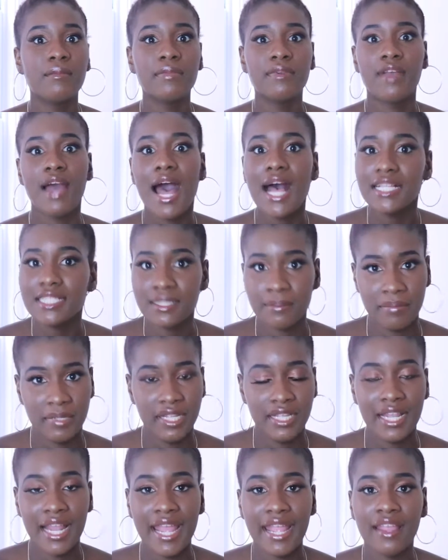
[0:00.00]

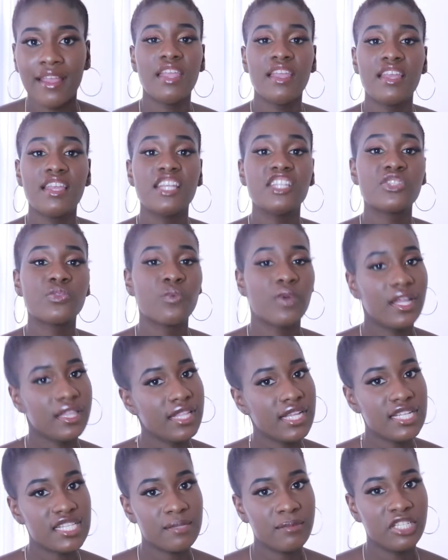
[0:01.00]
gossipy? It's one
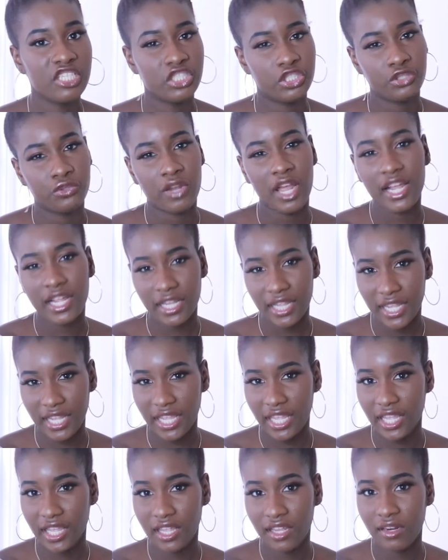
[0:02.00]
thing to be struggling
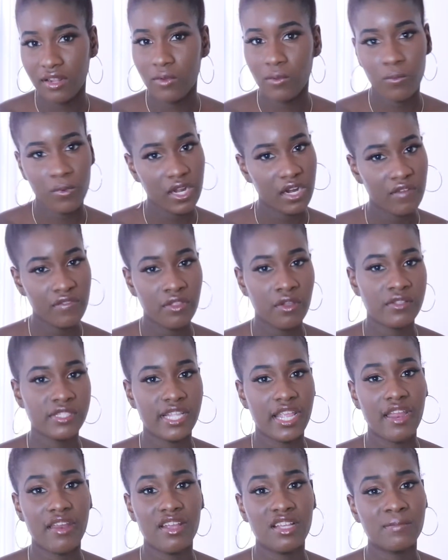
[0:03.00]
in one of those
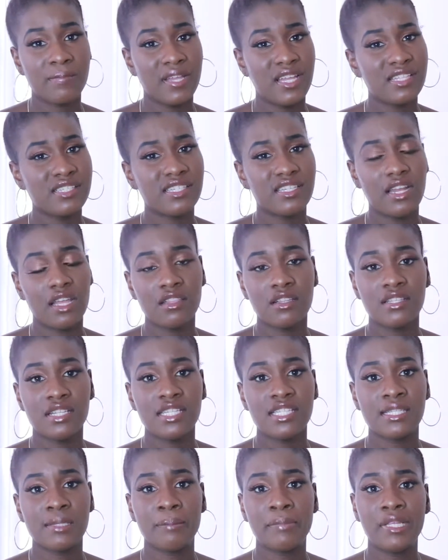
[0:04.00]
areas, but it's another
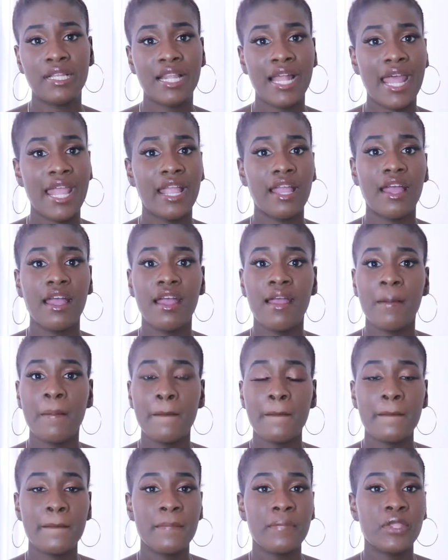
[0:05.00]
thing to be
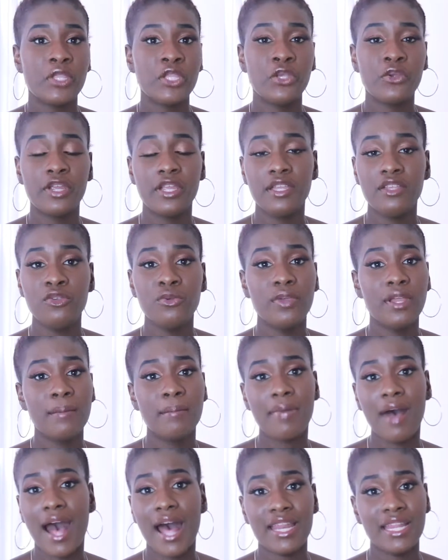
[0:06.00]
you
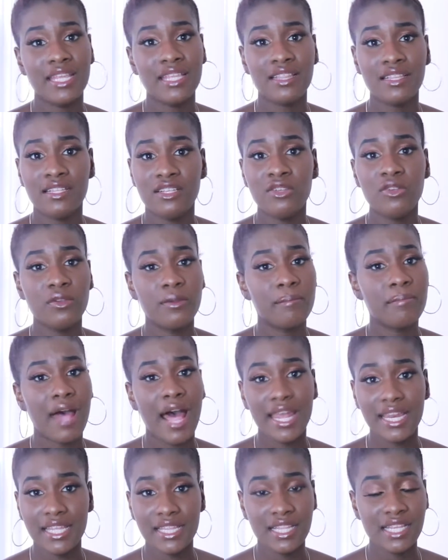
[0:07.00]
embody
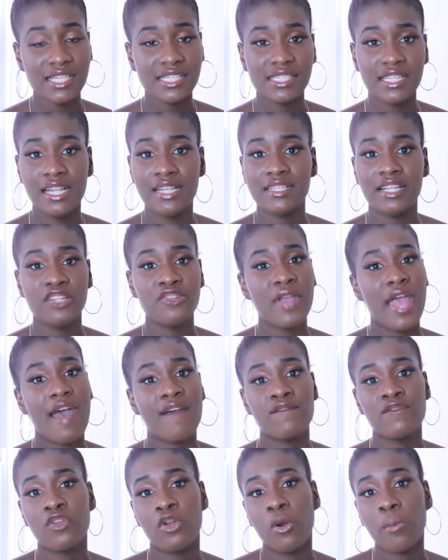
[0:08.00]
these things, and you
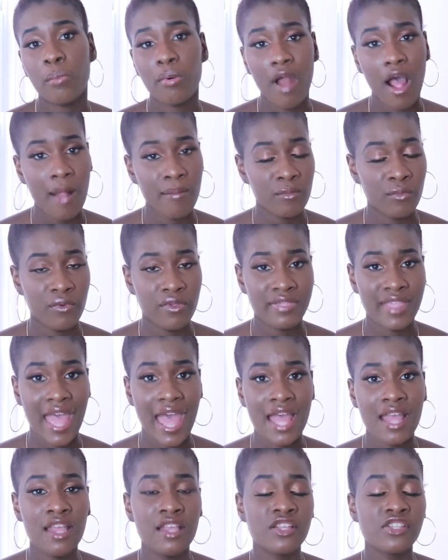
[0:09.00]
have no problem with that.
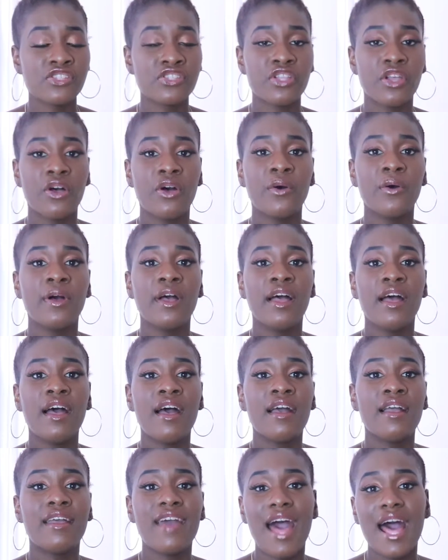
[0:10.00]
So
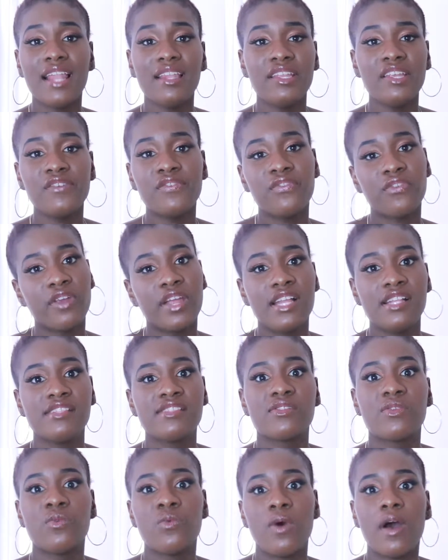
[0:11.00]
godly
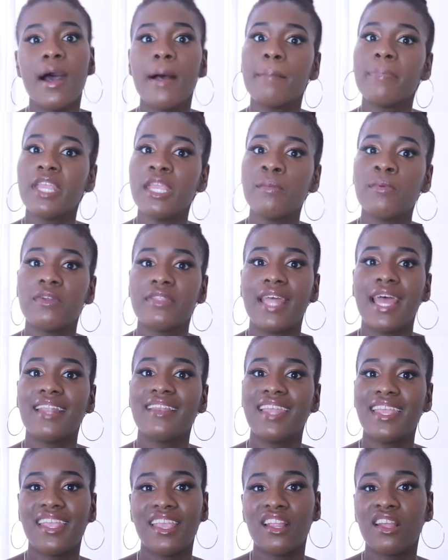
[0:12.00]
friends want people that
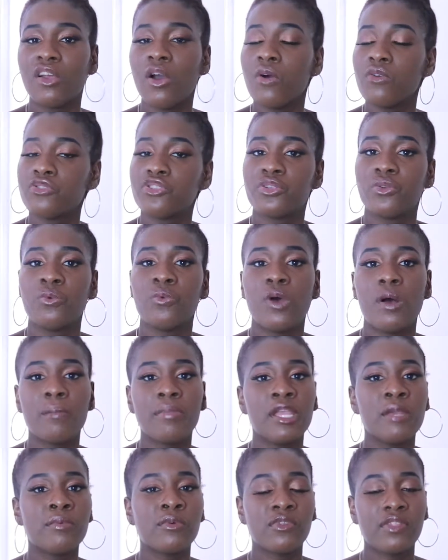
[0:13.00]
they can go to, want
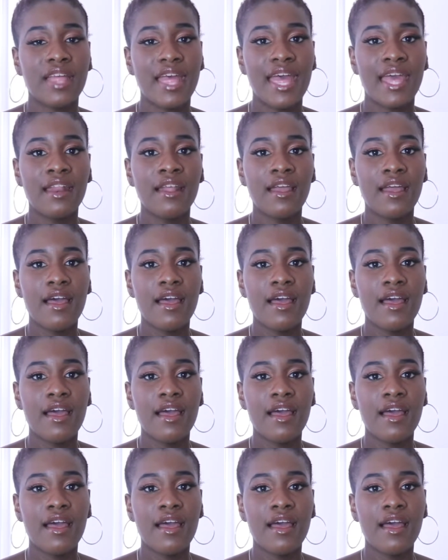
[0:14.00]
people that